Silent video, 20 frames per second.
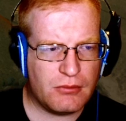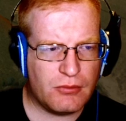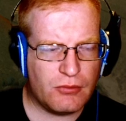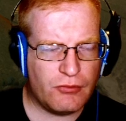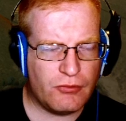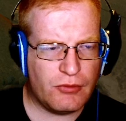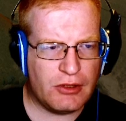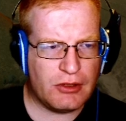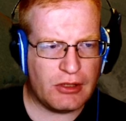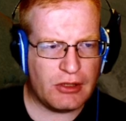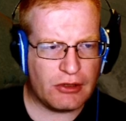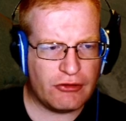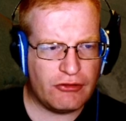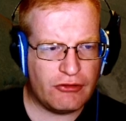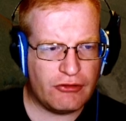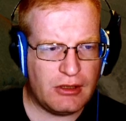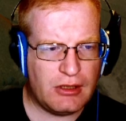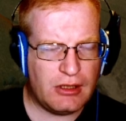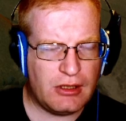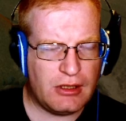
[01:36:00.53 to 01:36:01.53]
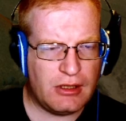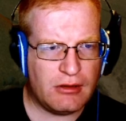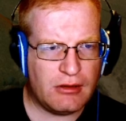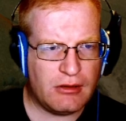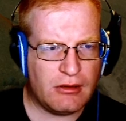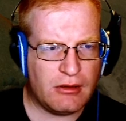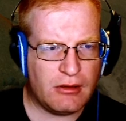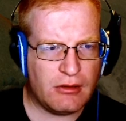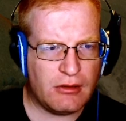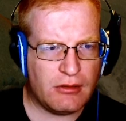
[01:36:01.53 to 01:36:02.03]
Reduction
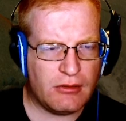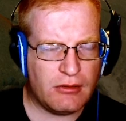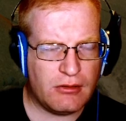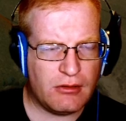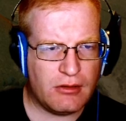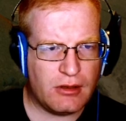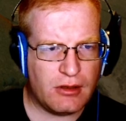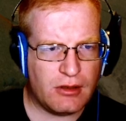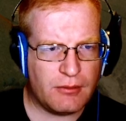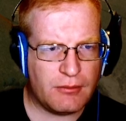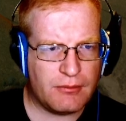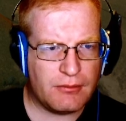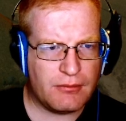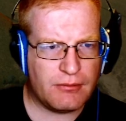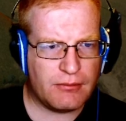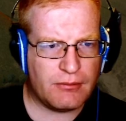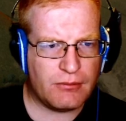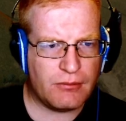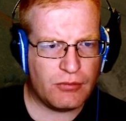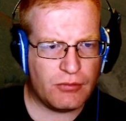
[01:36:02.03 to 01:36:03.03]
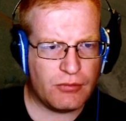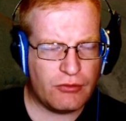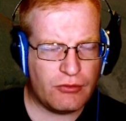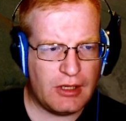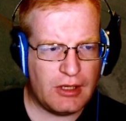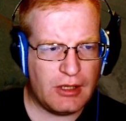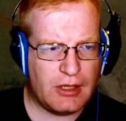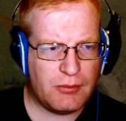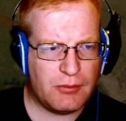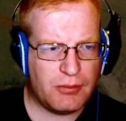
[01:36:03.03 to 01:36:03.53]
in
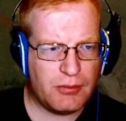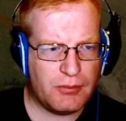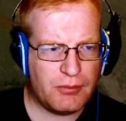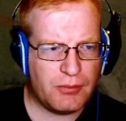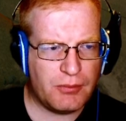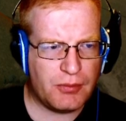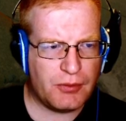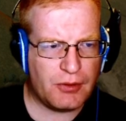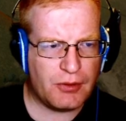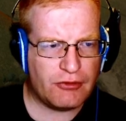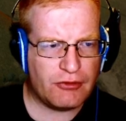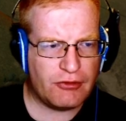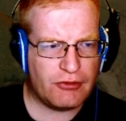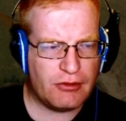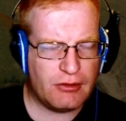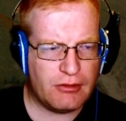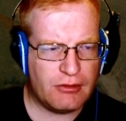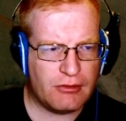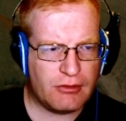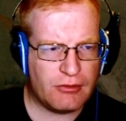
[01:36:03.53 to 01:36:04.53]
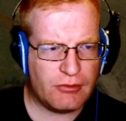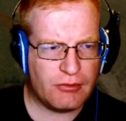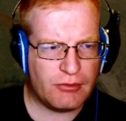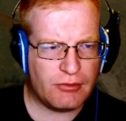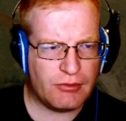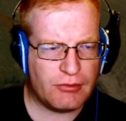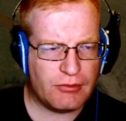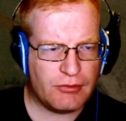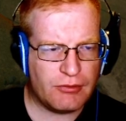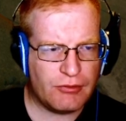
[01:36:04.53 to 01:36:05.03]
training production, or
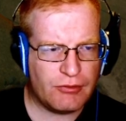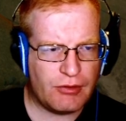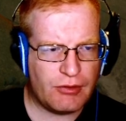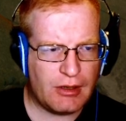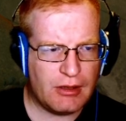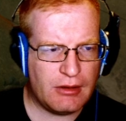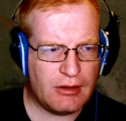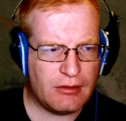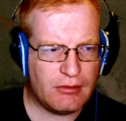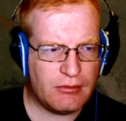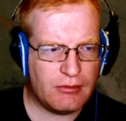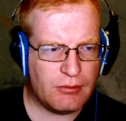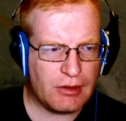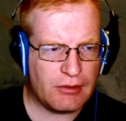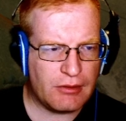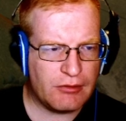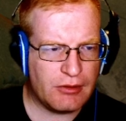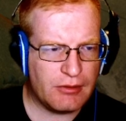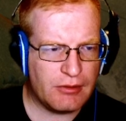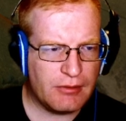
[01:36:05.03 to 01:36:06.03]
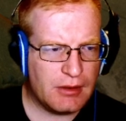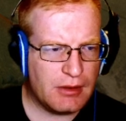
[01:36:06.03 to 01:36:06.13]
training whatever.